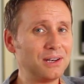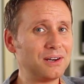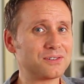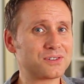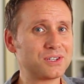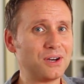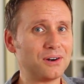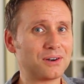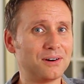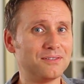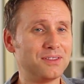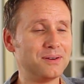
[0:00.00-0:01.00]
a lot of stock
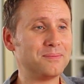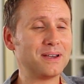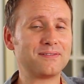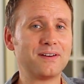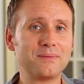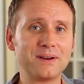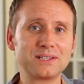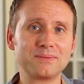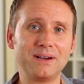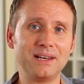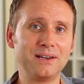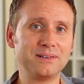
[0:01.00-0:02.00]
of them, but if I went to
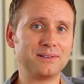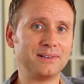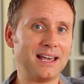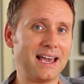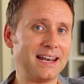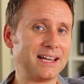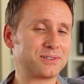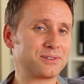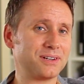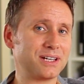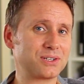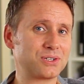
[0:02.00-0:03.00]
my local
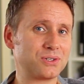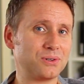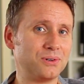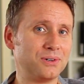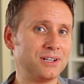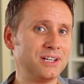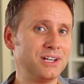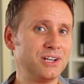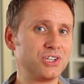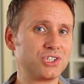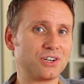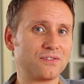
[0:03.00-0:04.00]
electronics store,
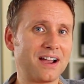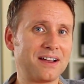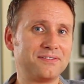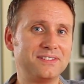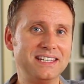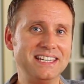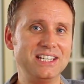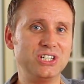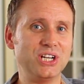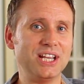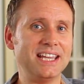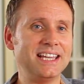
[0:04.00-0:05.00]
Sharaf
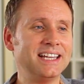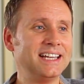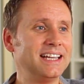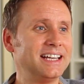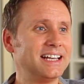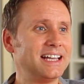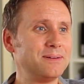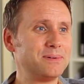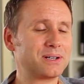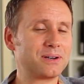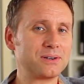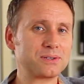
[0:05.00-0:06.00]
DG, it
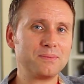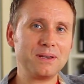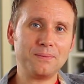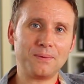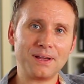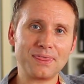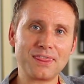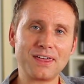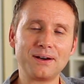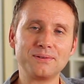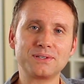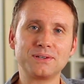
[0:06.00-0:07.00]
would cost me
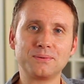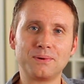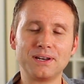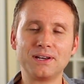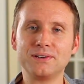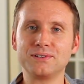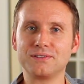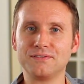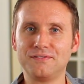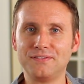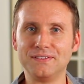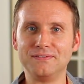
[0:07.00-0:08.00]

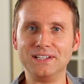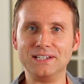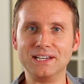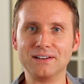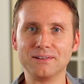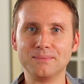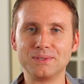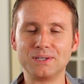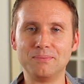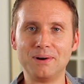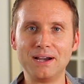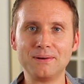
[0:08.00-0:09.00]
1,150 dirhams
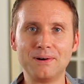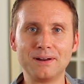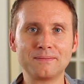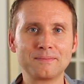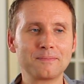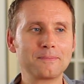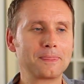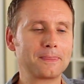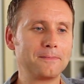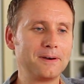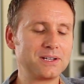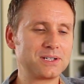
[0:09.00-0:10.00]
to buy one,
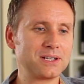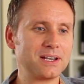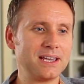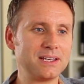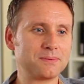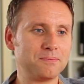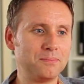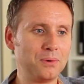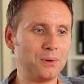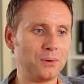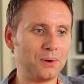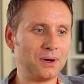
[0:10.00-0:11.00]
which is
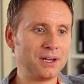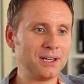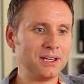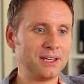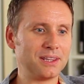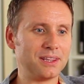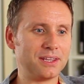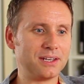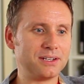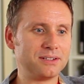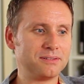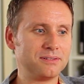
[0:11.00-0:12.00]
more
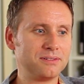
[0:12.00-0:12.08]
than,